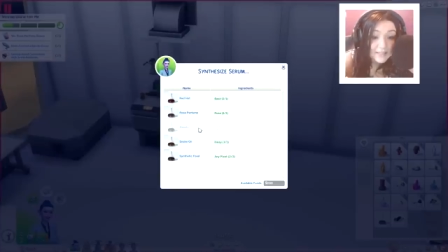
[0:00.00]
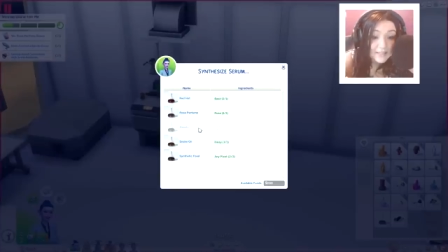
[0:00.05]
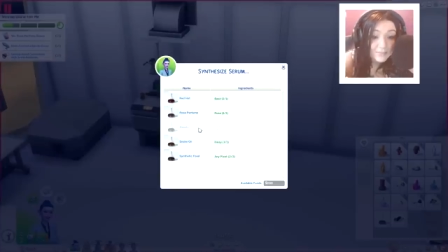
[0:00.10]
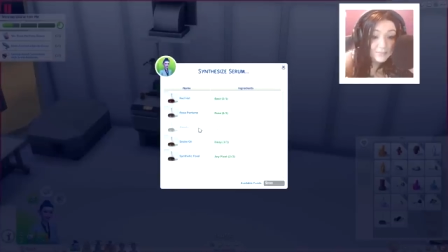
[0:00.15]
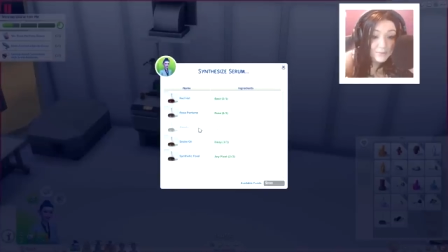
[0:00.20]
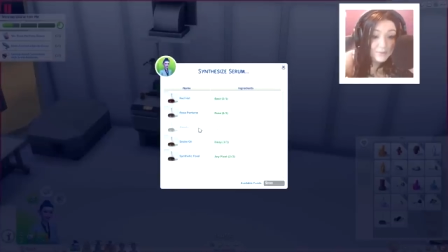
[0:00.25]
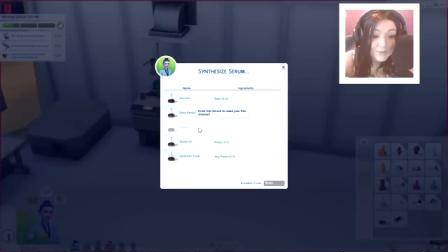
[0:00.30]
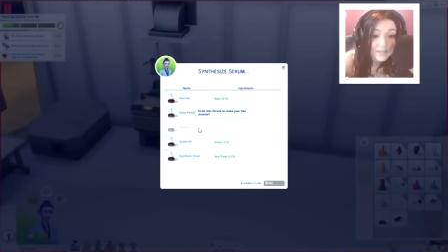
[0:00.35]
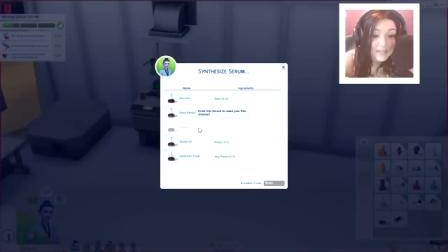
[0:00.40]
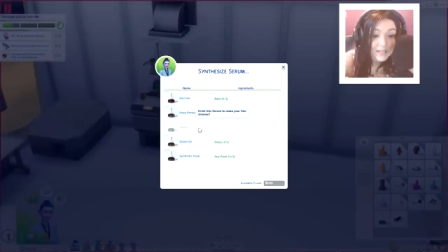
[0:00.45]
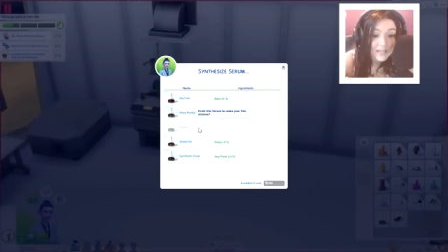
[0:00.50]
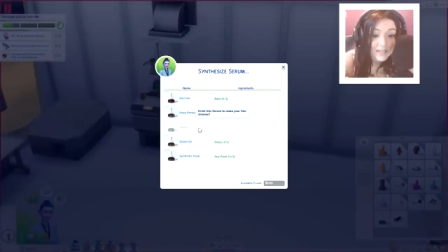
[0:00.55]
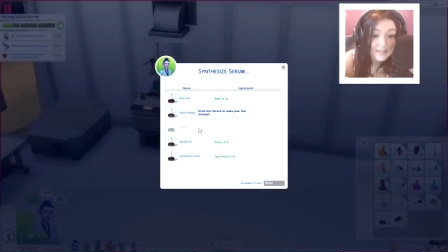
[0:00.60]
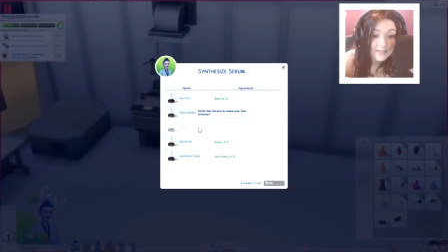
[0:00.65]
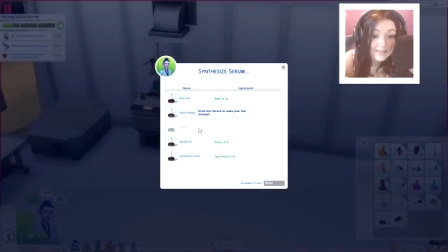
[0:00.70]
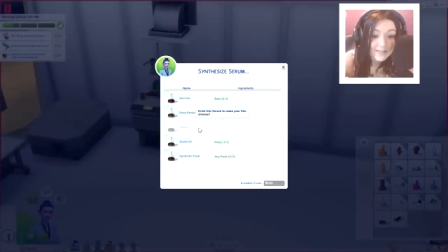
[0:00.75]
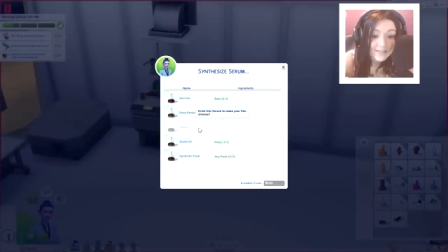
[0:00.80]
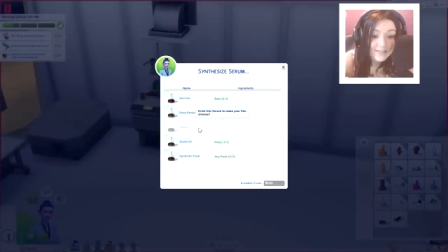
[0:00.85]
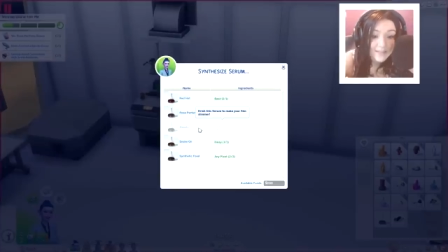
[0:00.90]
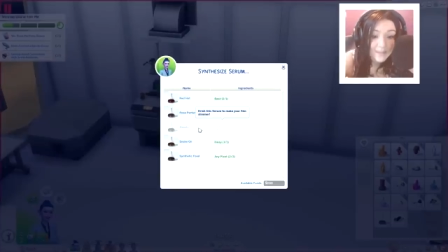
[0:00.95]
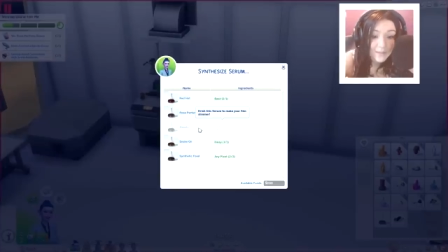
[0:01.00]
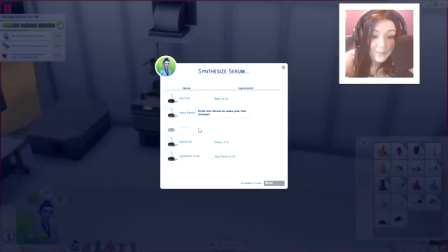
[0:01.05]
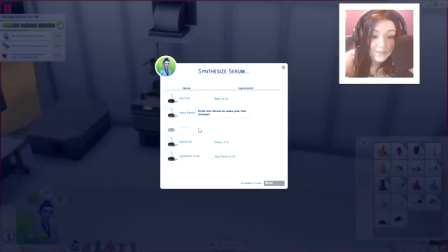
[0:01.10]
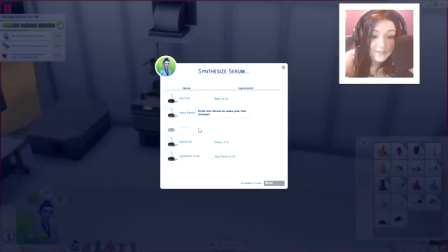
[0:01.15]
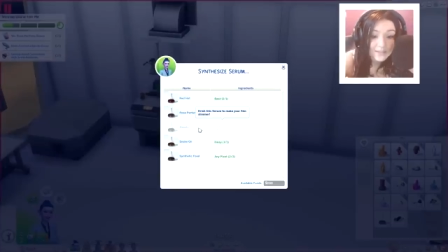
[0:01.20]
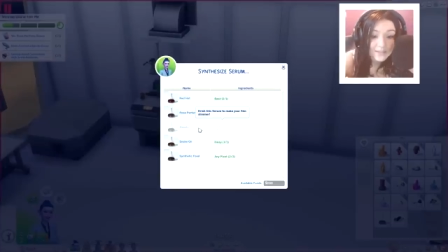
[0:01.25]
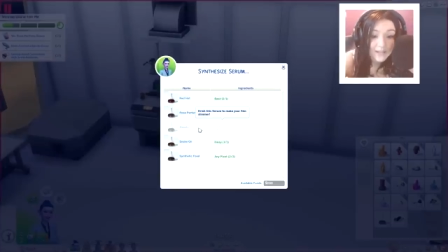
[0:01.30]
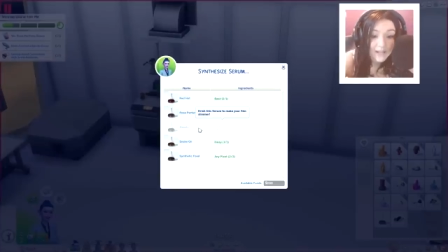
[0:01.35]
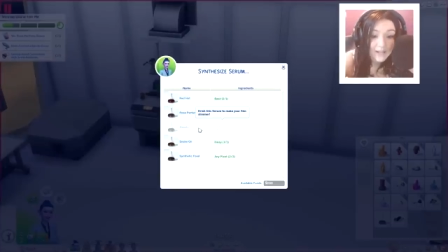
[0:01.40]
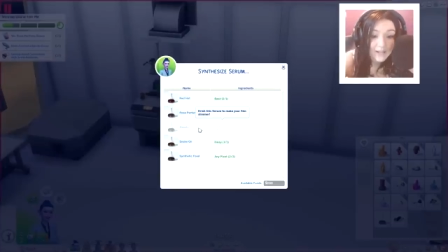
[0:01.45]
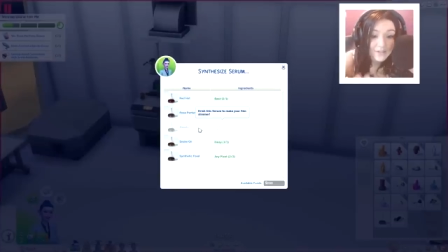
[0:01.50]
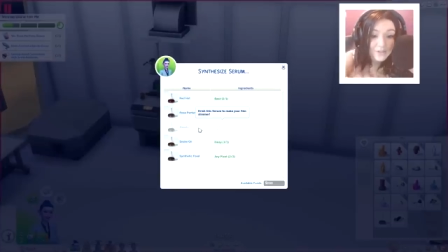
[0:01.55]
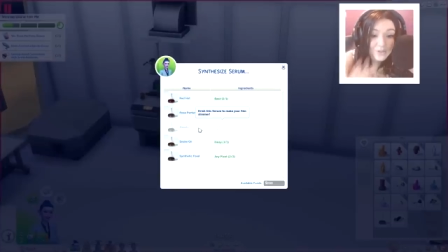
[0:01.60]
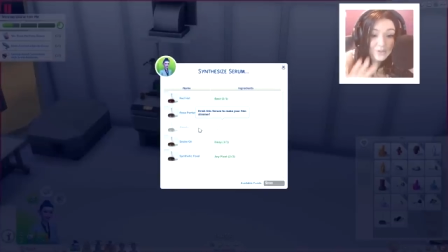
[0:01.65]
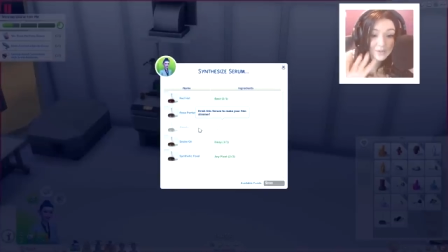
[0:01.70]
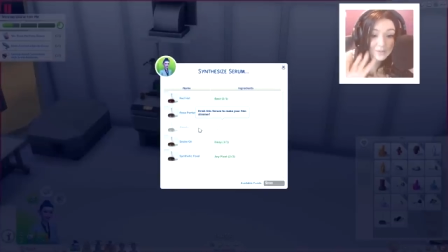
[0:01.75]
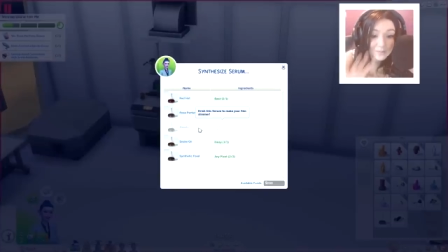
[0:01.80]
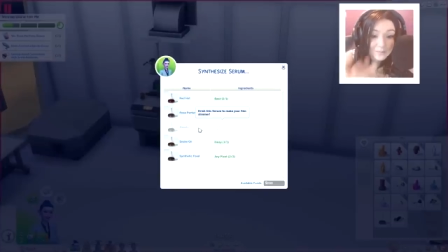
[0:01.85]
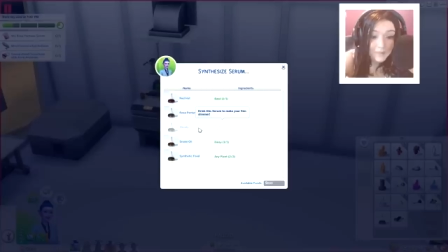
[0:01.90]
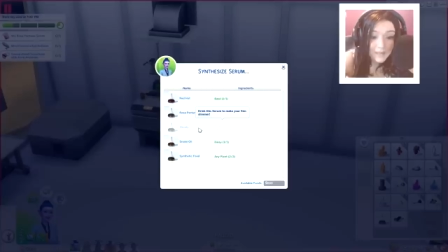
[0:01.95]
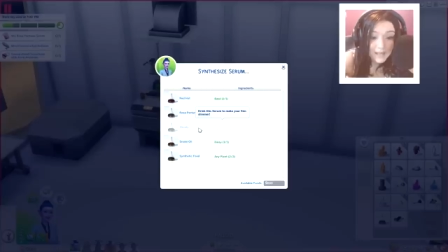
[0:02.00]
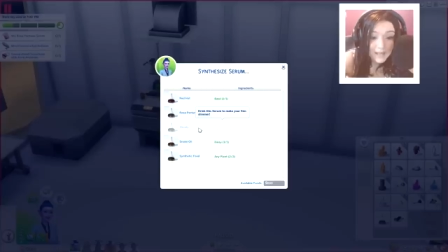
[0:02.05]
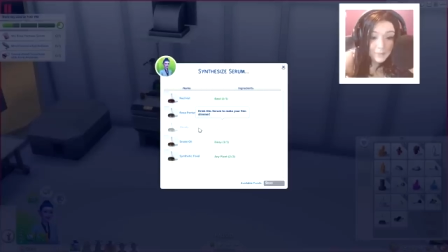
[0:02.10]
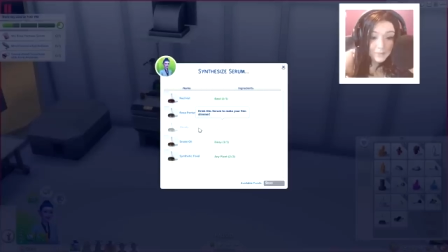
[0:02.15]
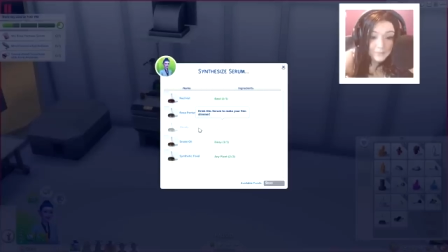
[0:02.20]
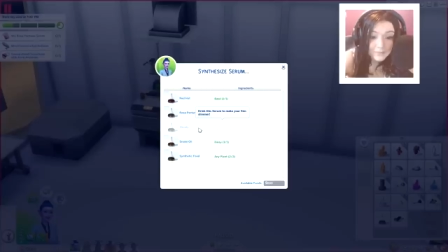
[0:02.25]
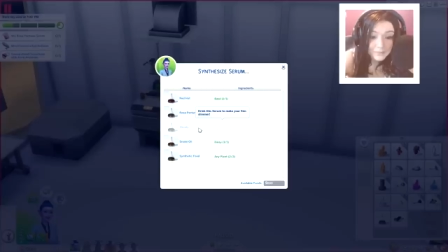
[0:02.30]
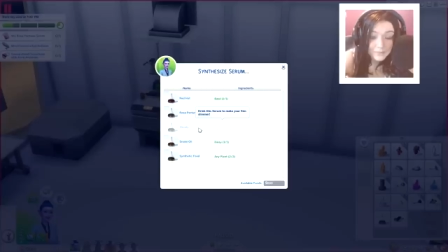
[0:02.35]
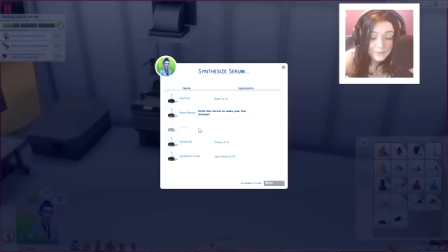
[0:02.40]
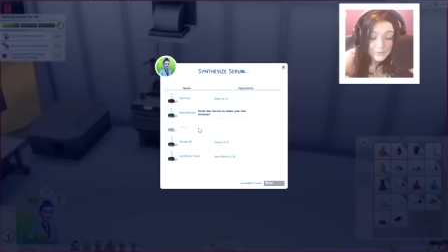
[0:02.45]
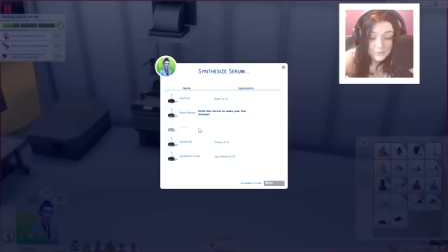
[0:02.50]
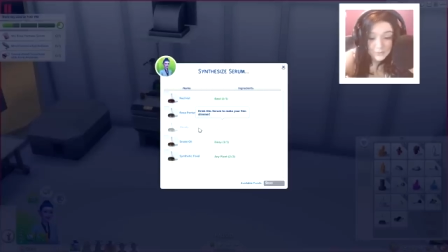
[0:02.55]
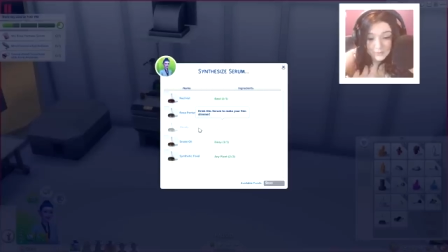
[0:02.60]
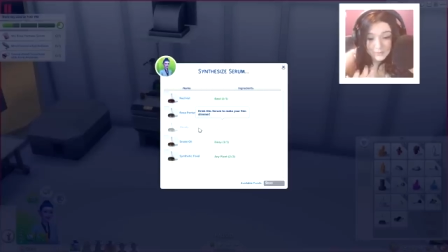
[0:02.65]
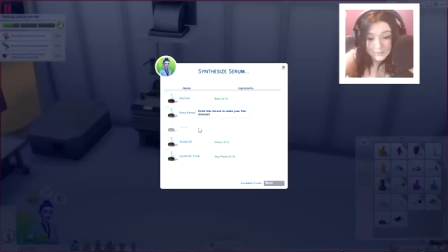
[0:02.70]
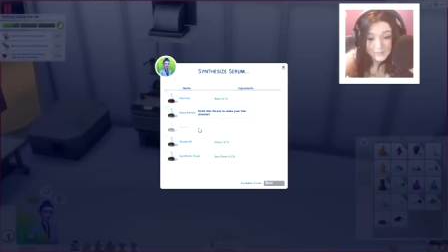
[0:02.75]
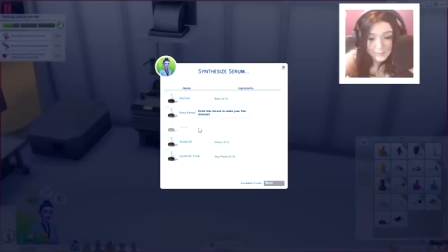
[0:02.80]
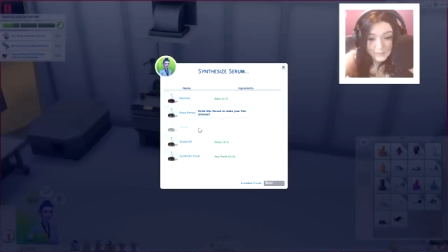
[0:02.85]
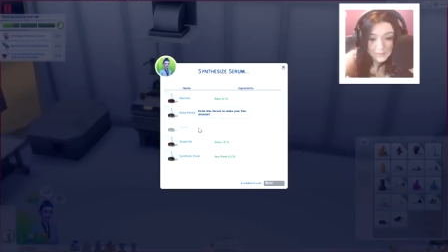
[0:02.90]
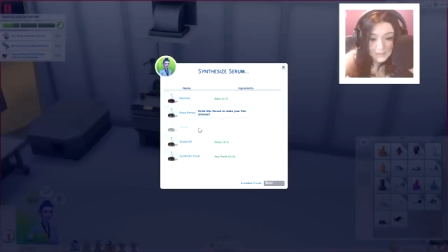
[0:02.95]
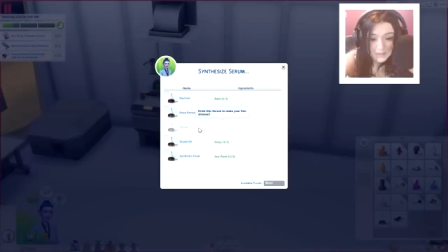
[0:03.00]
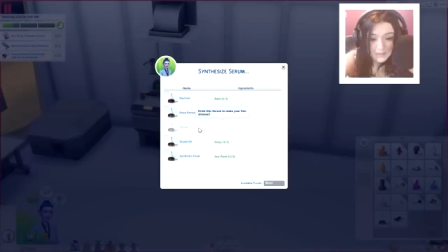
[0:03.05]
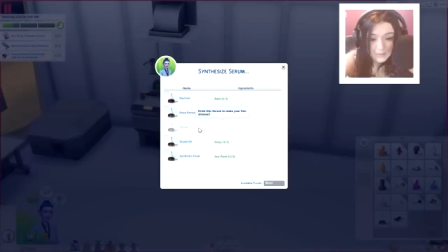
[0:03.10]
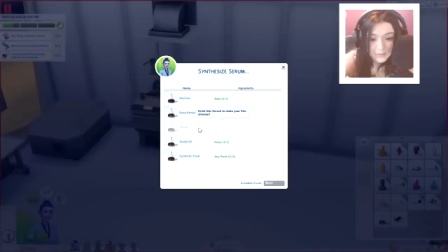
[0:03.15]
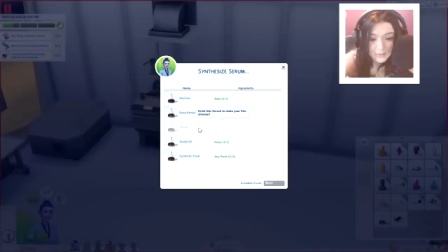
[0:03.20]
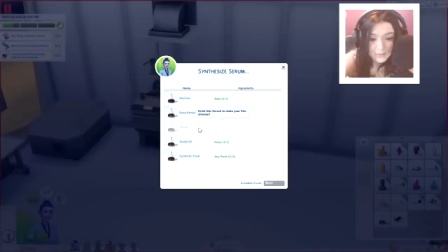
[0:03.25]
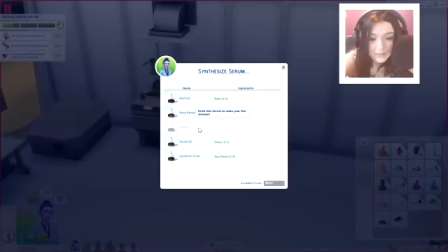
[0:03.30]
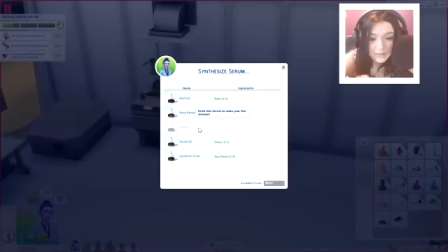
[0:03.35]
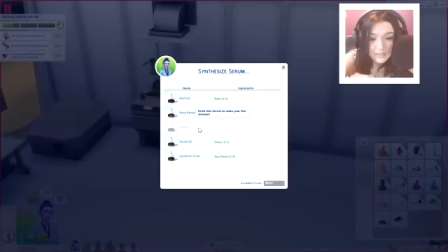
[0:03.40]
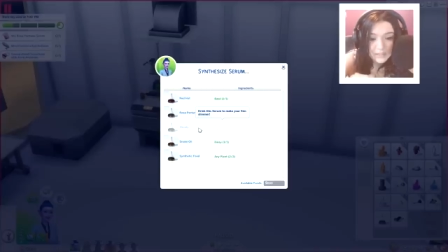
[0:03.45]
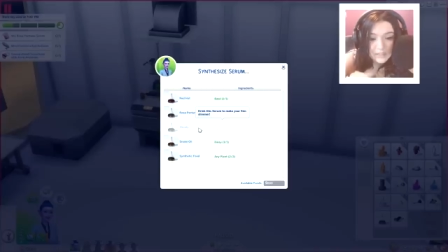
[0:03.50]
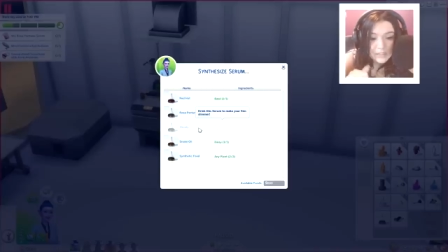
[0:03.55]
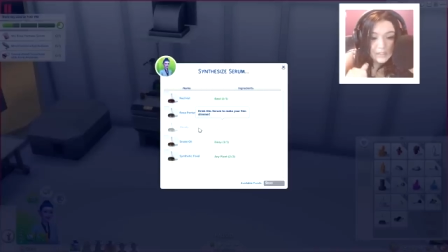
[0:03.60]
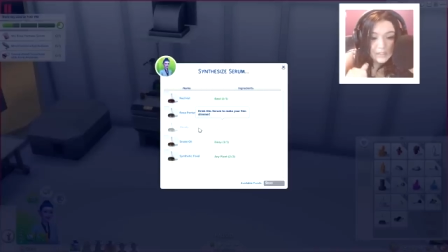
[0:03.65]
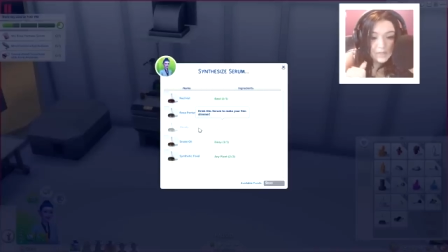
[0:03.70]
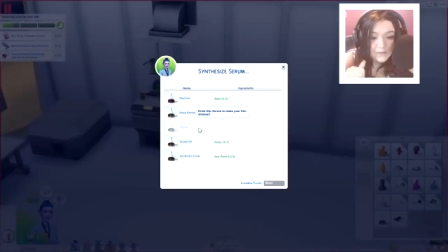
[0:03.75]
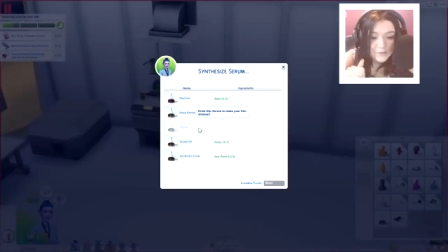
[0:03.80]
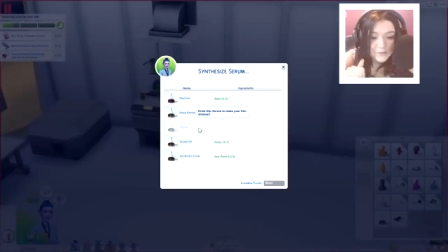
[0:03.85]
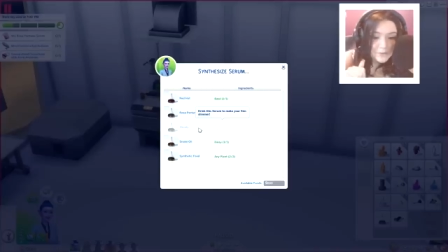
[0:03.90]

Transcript: is some new things that we can actually make, which would be pretty cool.